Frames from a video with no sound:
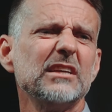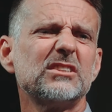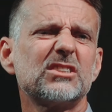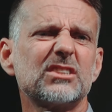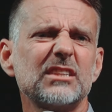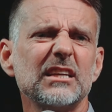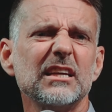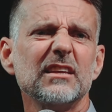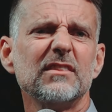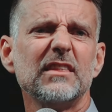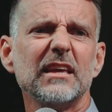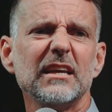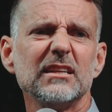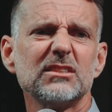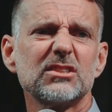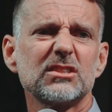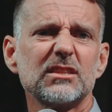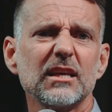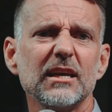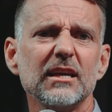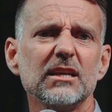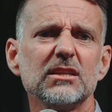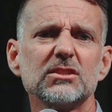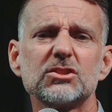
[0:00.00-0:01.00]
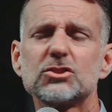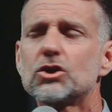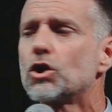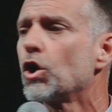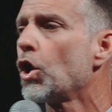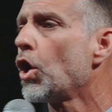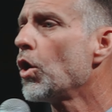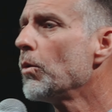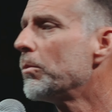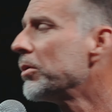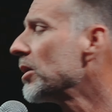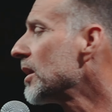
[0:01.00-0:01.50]
see these things
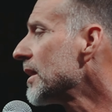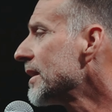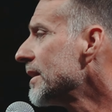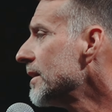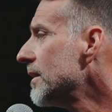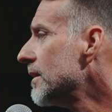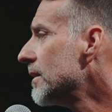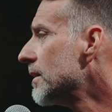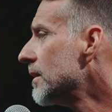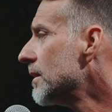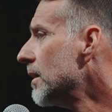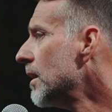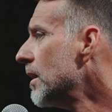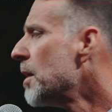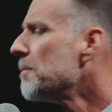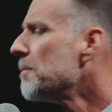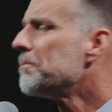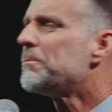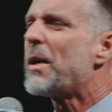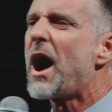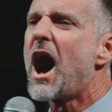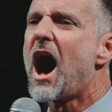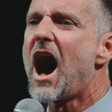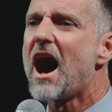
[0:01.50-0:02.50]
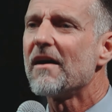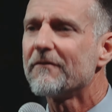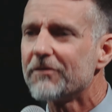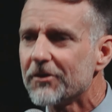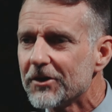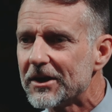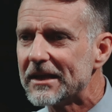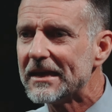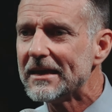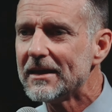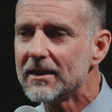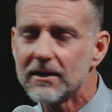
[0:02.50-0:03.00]
globally.
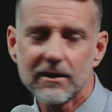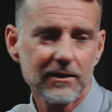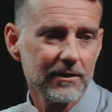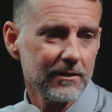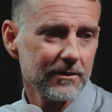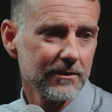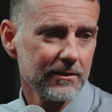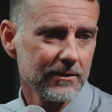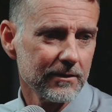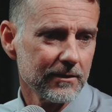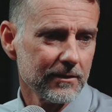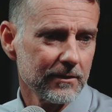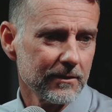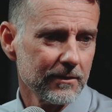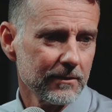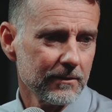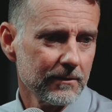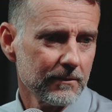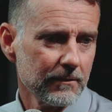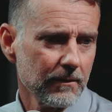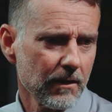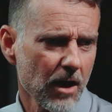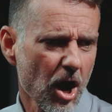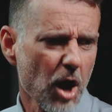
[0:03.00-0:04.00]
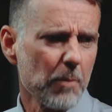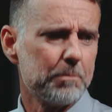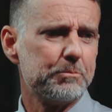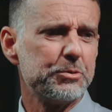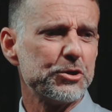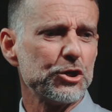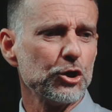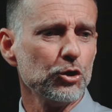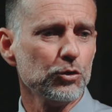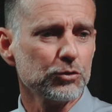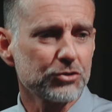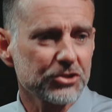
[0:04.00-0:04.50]
Poverty,
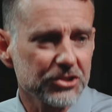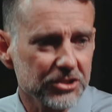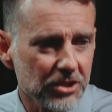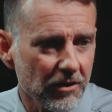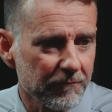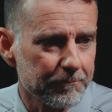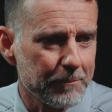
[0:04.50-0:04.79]
abuse of